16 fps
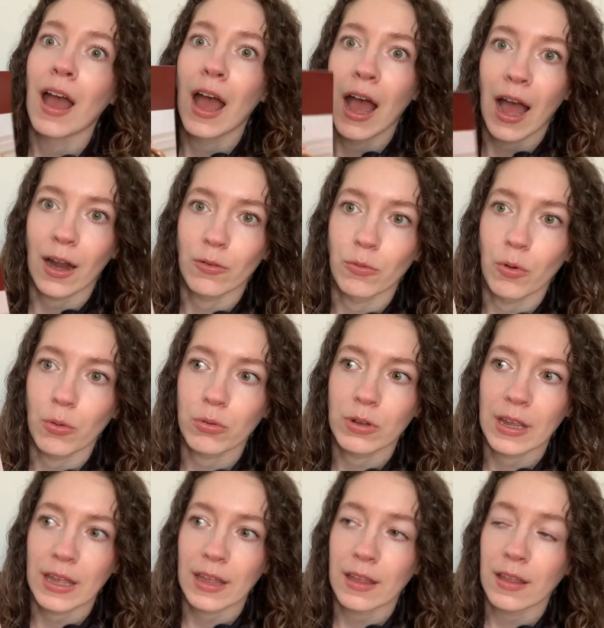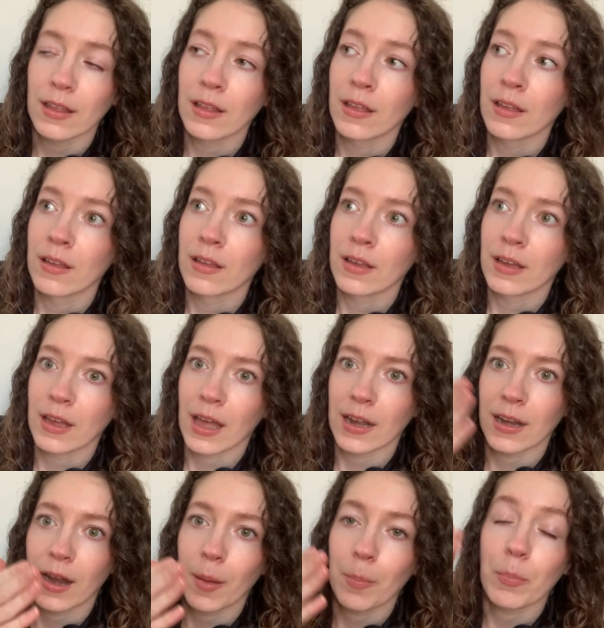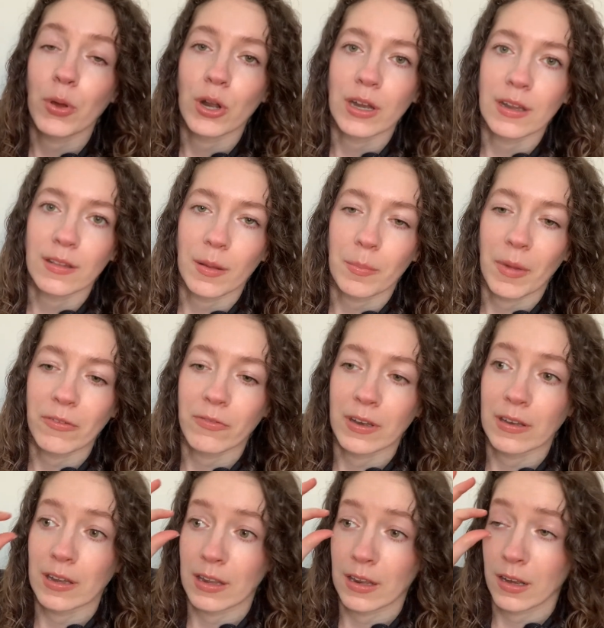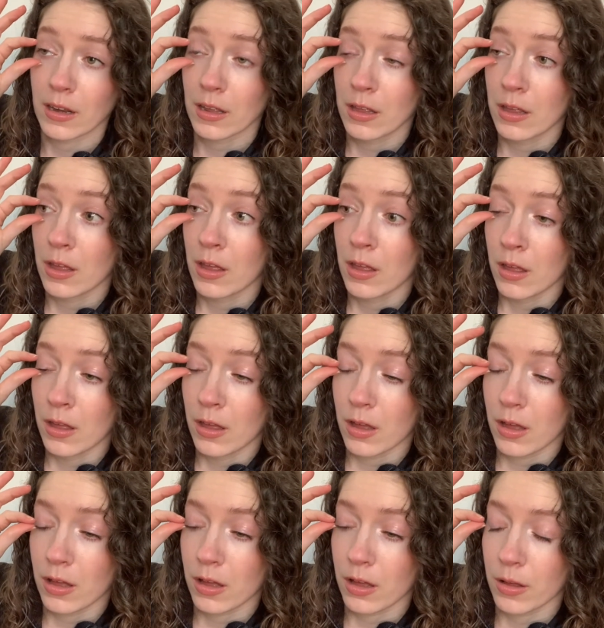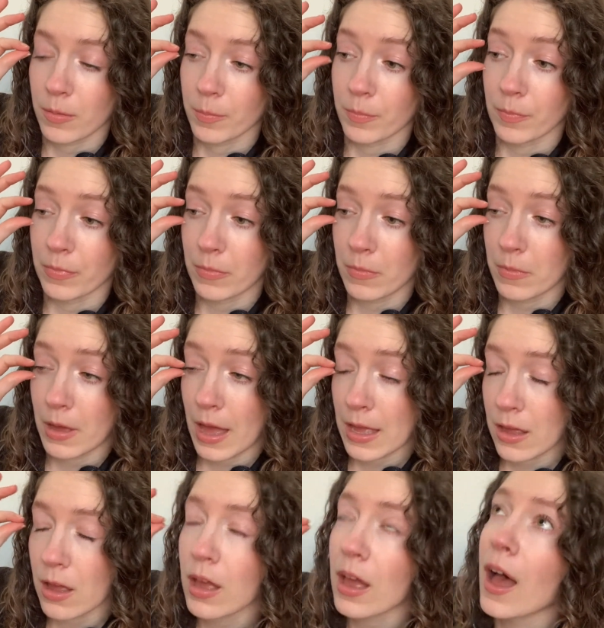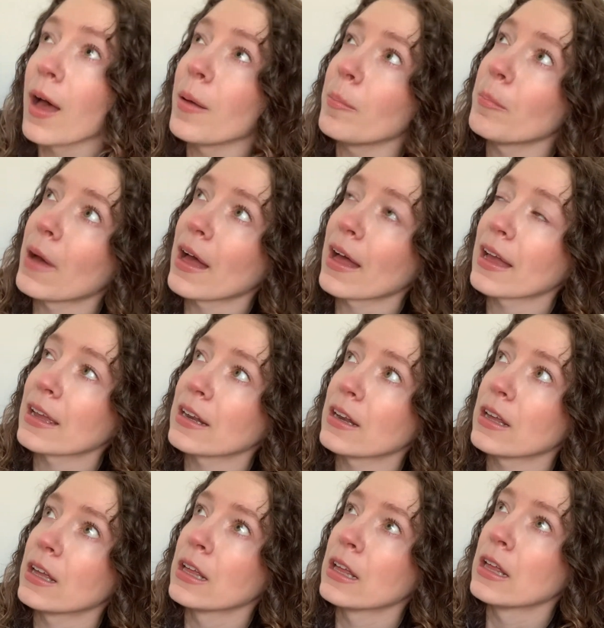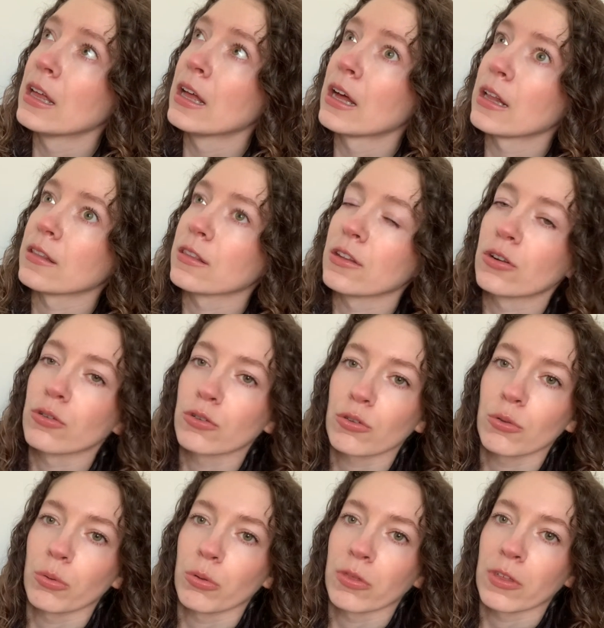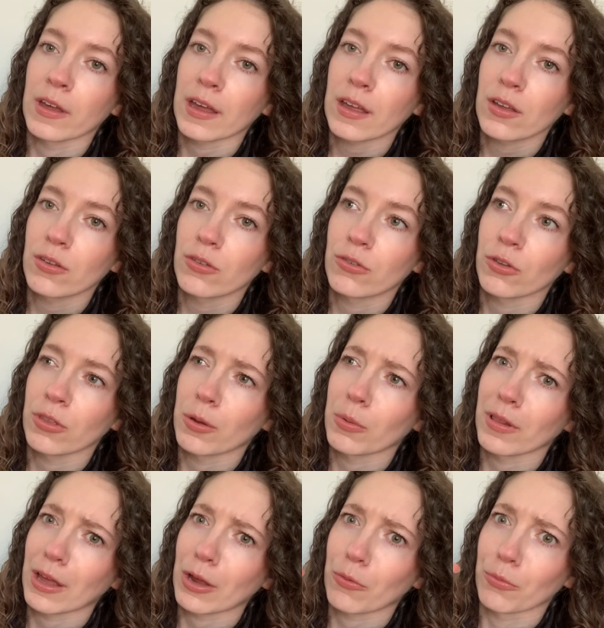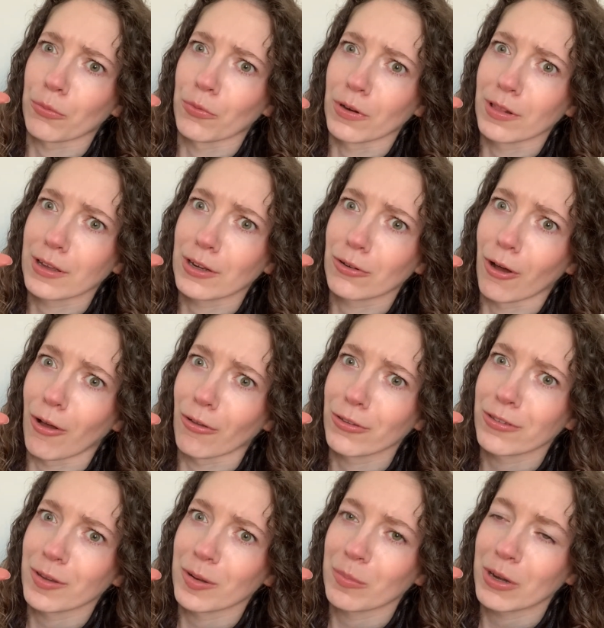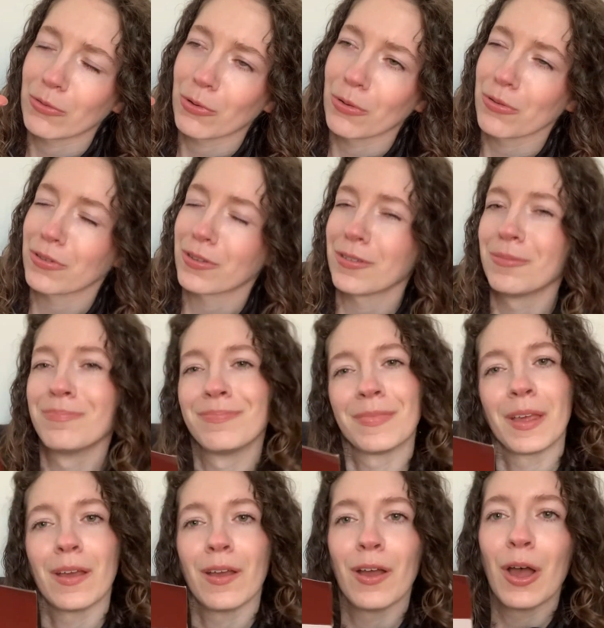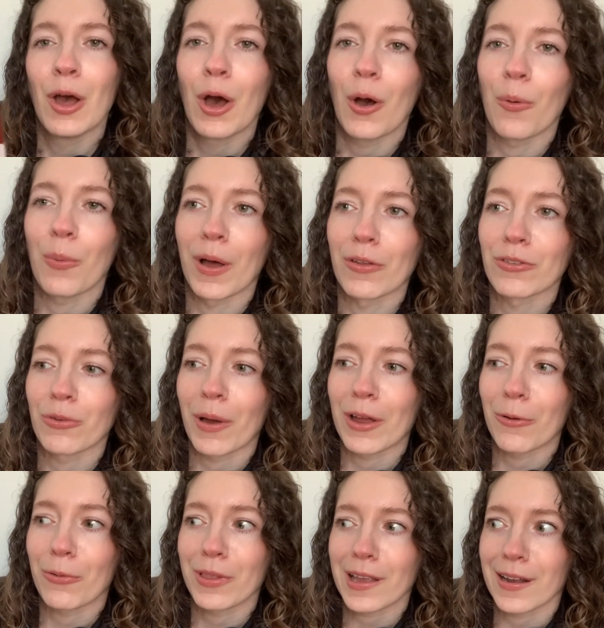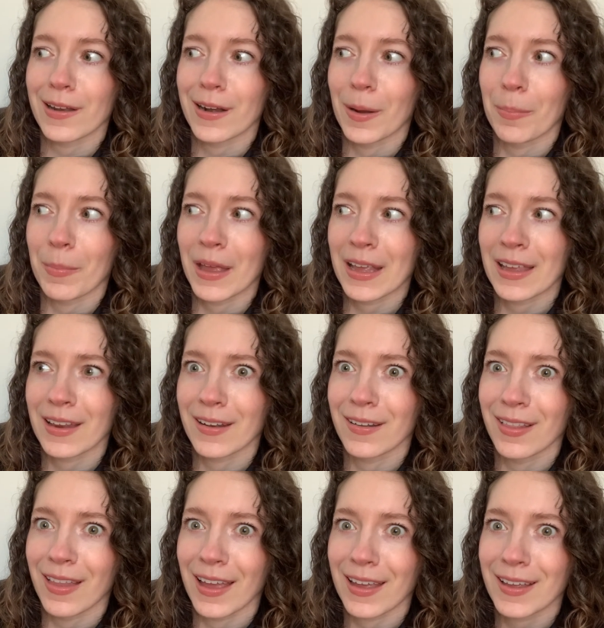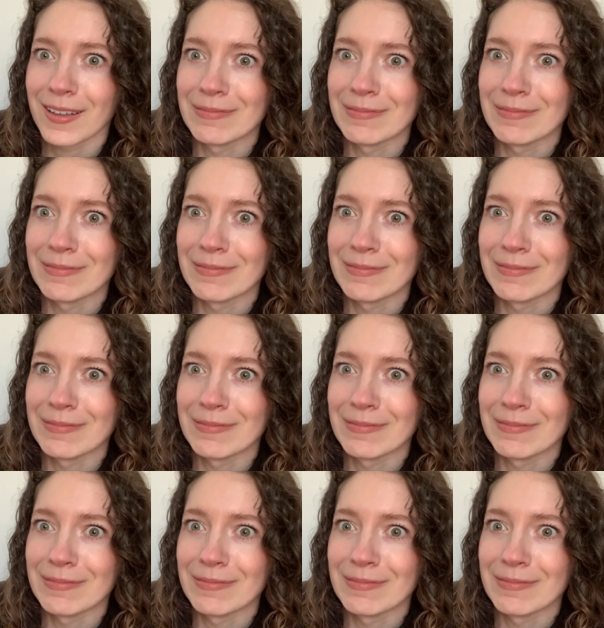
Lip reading: I rolled it, cut it up, put it in the muffin tin. I cut mine a little too thick, so they were like really tall cinnamon rolls. Oh well, so I only ended up making like